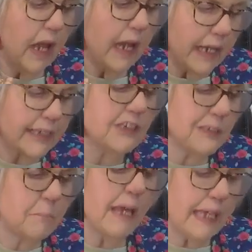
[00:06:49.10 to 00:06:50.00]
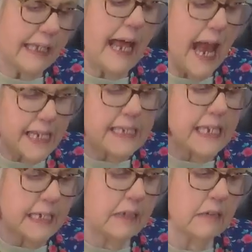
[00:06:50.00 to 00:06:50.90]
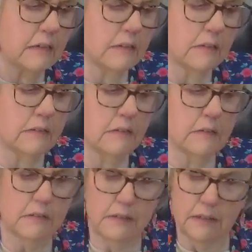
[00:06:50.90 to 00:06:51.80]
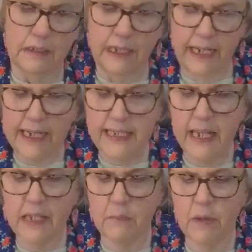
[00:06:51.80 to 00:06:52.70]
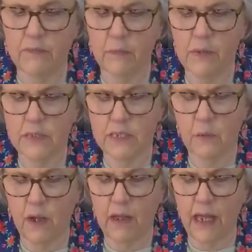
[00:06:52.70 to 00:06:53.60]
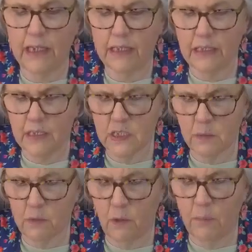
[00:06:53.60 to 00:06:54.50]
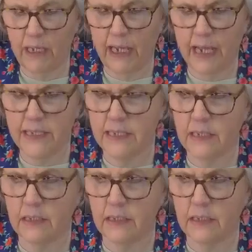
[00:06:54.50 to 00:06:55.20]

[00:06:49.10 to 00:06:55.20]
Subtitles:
Because she's making icing. And I tell them every once in a while, I need this to go make icing.